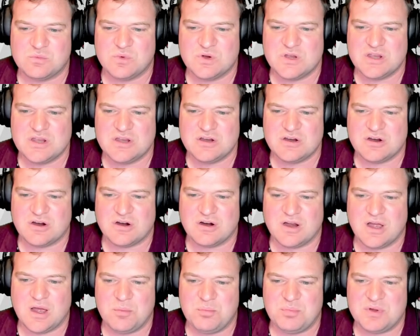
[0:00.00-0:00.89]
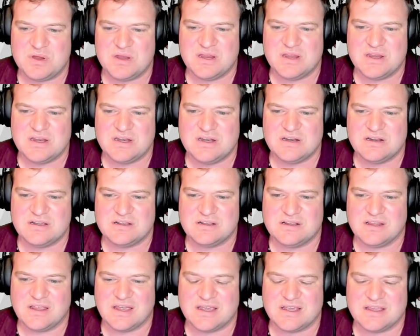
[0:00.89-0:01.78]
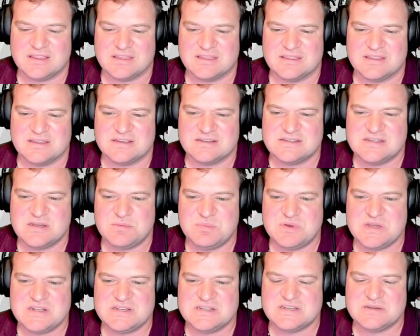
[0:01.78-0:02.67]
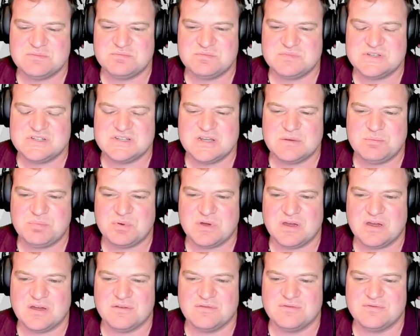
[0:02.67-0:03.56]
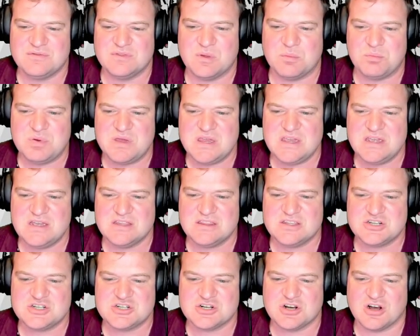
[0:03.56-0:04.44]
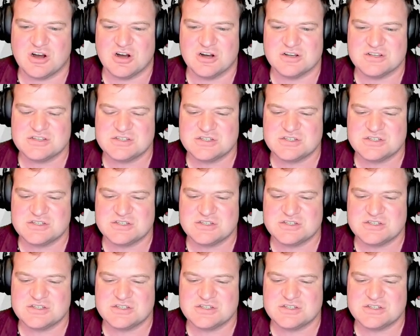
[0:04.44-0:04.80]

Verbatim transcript: we are up in like the tippy tip tip of the peak of the chart.